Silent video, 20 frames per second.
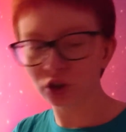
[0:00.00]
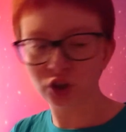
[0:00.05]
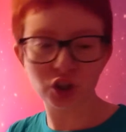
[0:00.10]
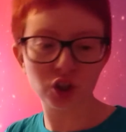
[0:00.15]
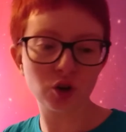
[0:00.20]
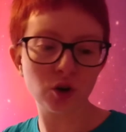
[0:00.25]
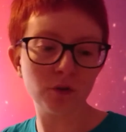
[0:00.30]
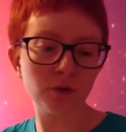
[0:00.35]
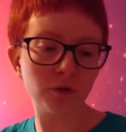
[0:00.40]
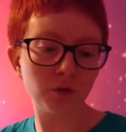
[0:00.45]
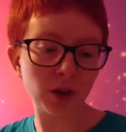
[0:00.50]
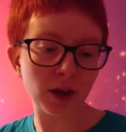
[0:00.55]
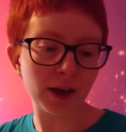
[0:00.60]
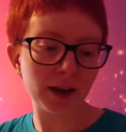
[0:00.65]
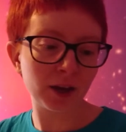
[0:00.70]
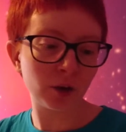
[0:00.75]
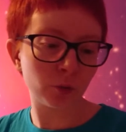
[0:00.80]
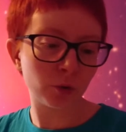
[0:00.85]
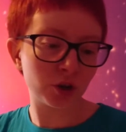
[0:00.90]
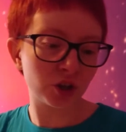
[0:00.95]
she's got
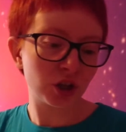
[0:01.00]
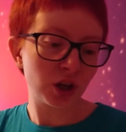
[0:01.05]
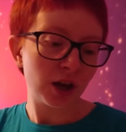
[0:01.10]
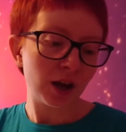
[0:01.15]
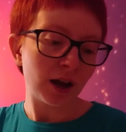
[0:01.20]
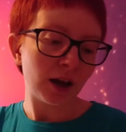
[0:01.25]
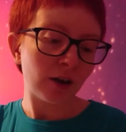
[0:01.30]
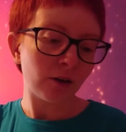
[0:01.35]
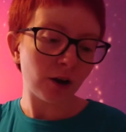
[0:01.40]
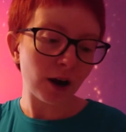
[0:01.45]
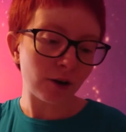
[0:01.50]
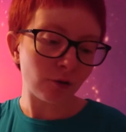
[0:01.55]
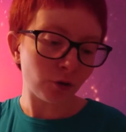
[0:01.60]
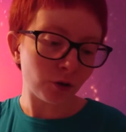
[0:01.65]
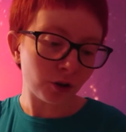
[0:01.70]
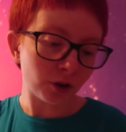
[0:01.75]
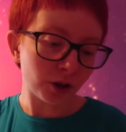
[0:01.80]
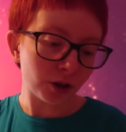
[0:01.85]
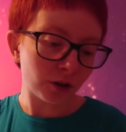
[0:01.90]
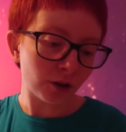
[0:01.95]
flying, which,
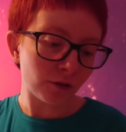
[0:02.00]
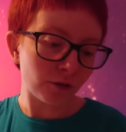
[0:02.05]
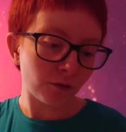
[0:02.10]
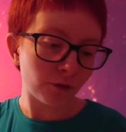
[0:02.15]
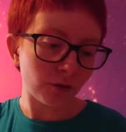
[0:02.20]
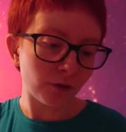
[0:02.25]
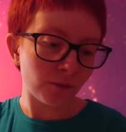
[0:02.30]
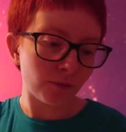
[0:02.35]
ironically enough,